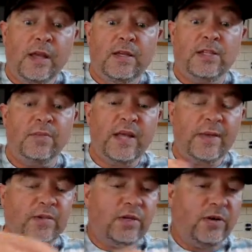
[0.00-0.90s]

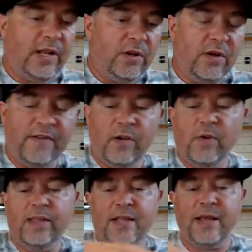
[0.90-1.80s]
Sometimes, you know what I do? If I
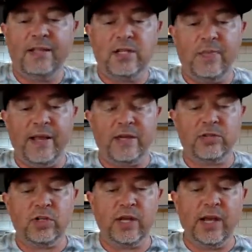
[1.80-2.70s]
want the heads to be extra
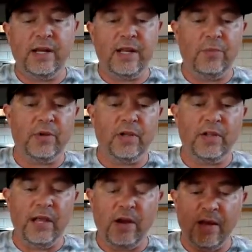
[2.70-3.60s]
shiny, I'll put a
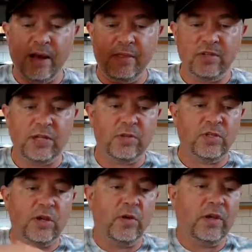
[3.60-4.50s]
layer on. They'll seem to
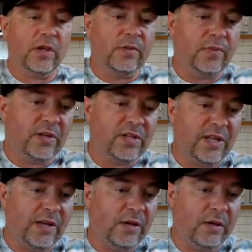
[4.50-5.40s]
soak in. Put a
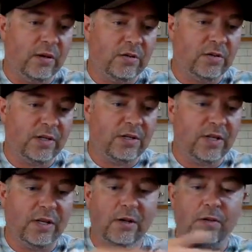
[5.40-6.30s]
second coat. So it's like a
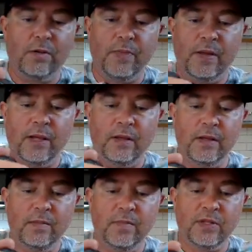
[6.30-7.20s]
second coat of paint.
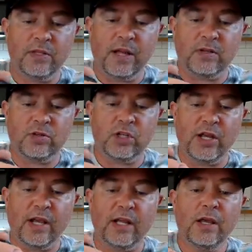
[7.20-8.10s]
Makes it extra
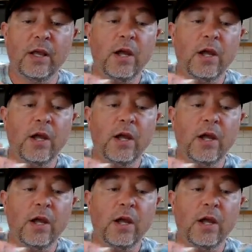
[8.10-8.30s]
shiny.